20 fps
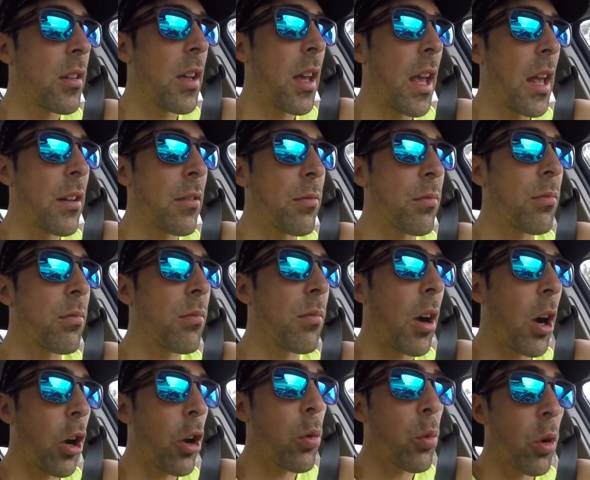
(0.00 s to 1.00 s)

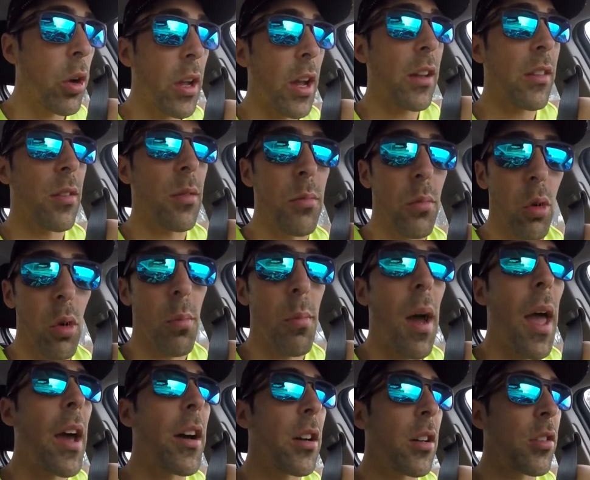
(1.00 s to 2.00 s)
workouts and more
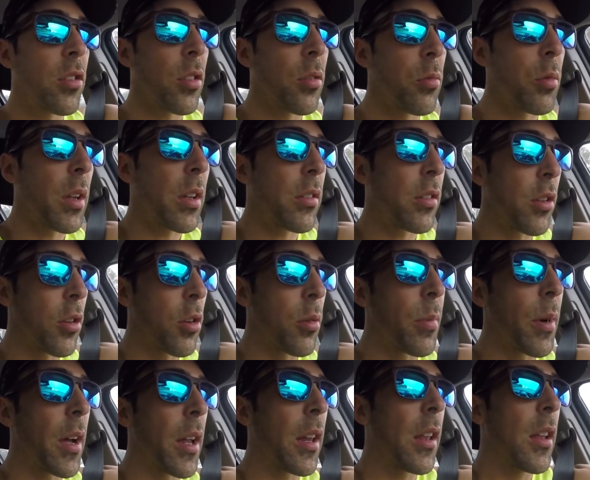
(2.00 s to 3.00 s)
mileage than week 2.
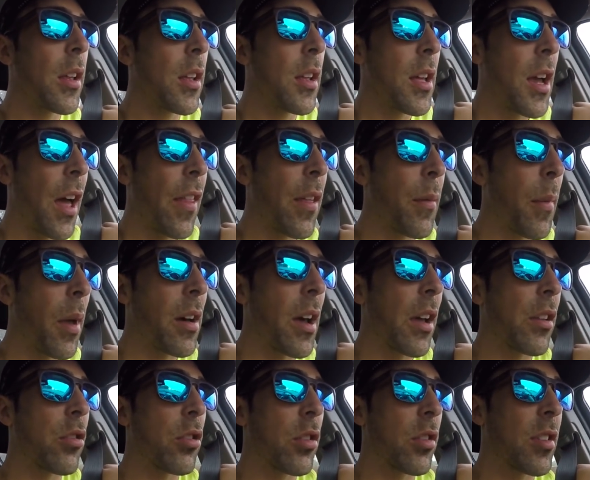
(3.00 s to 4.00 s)
But I think my
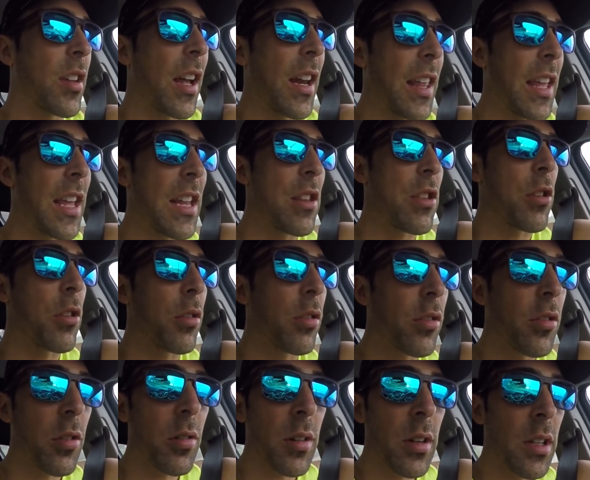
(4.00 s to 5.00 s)
legs are just kind of getting
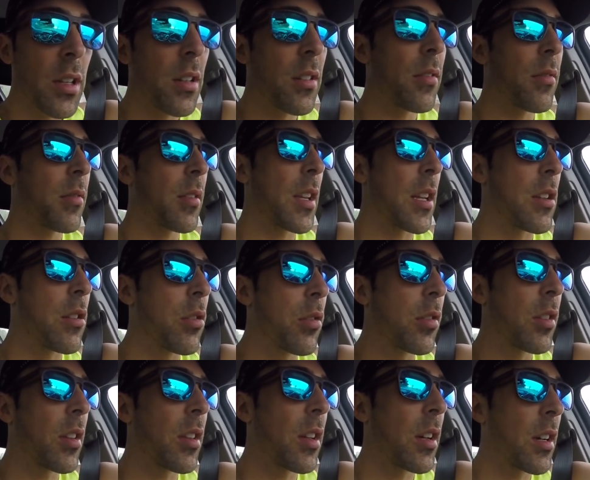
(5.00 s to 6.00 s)
used to it, getting
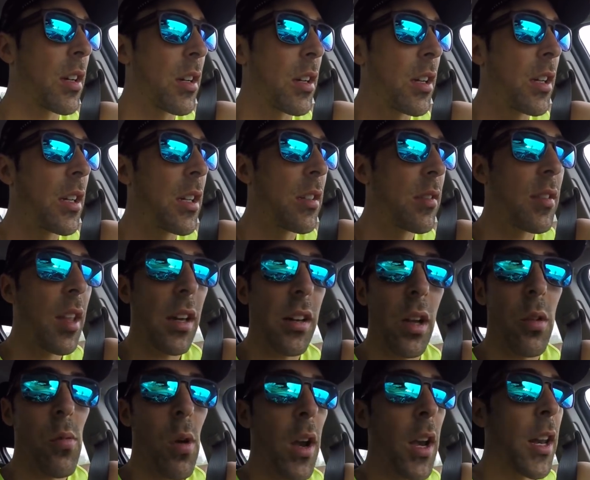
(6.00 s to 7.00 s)
used to the
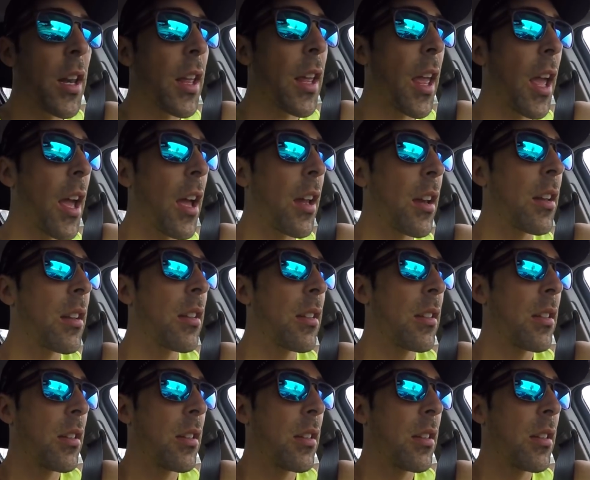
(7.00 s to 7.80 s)
daily running again.